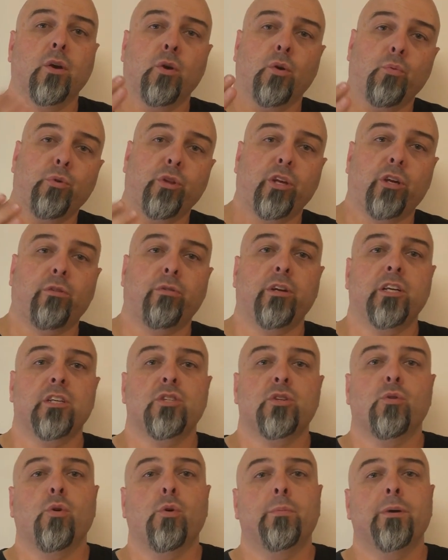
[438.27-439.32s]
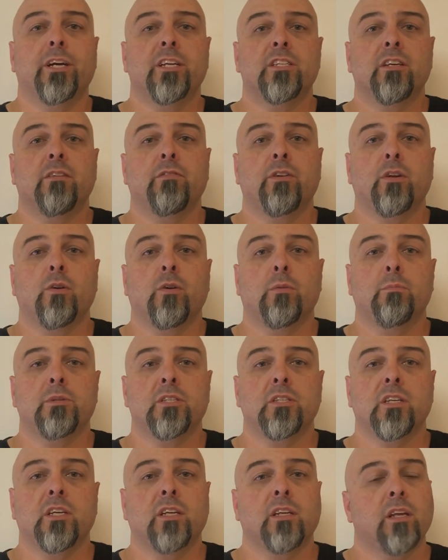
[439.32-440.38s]
with the critic score being seventy-nine
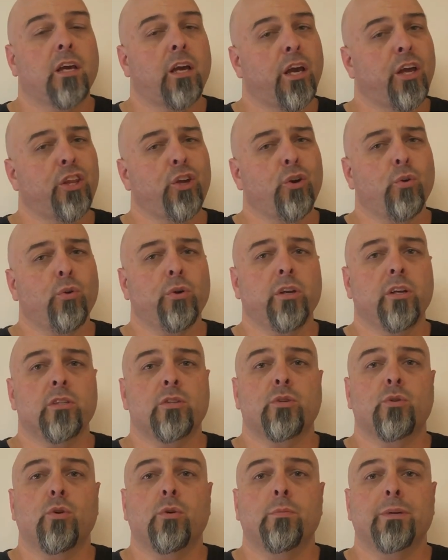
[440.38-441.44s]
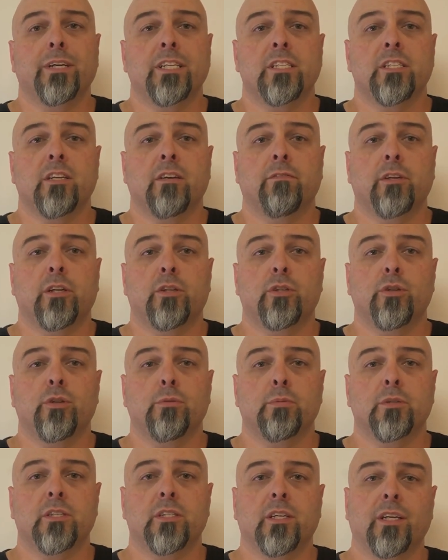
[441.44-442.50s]
percent and the audience score being seventy-two
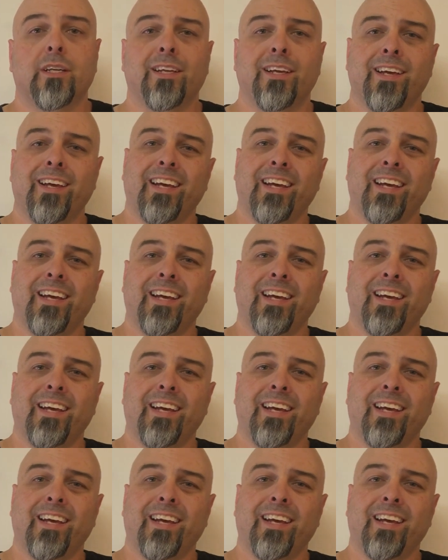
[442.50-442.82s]
percent,